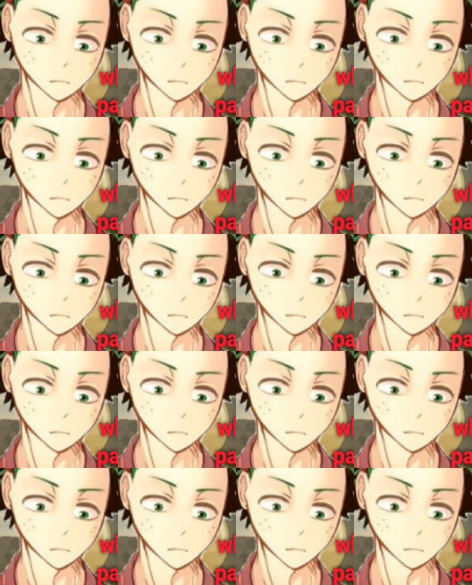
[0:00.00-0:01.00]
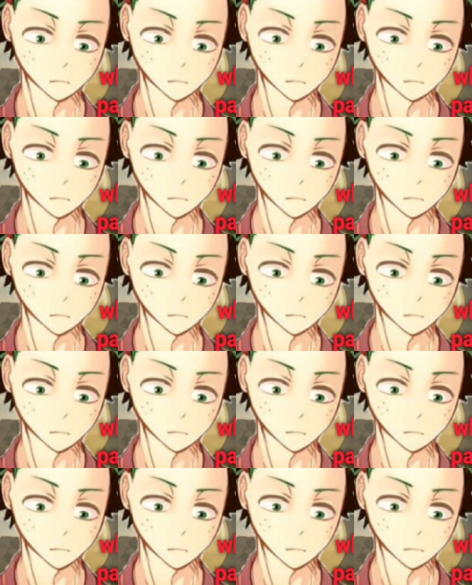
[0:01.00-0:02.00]

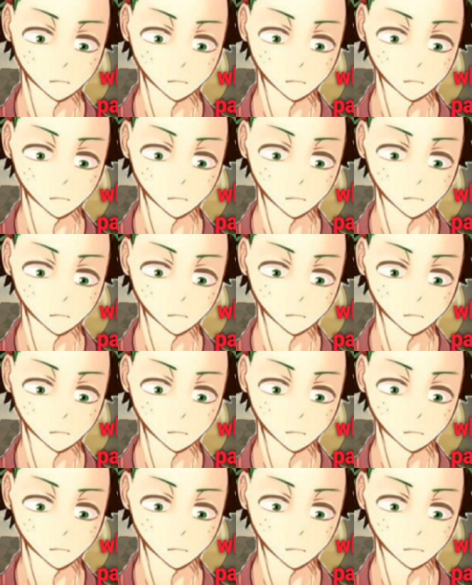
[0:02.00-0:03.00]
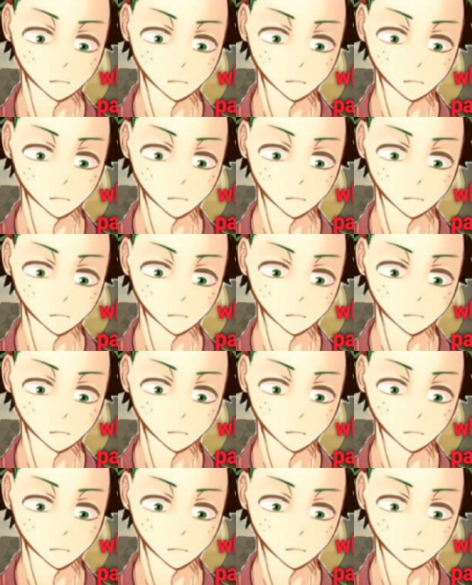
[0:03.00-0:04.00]

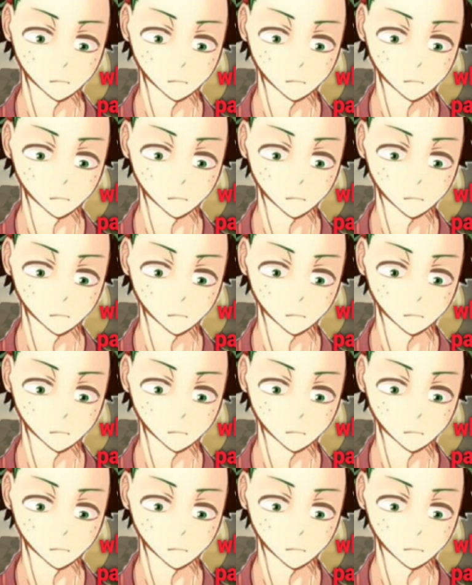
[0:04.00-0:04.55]
[no speech]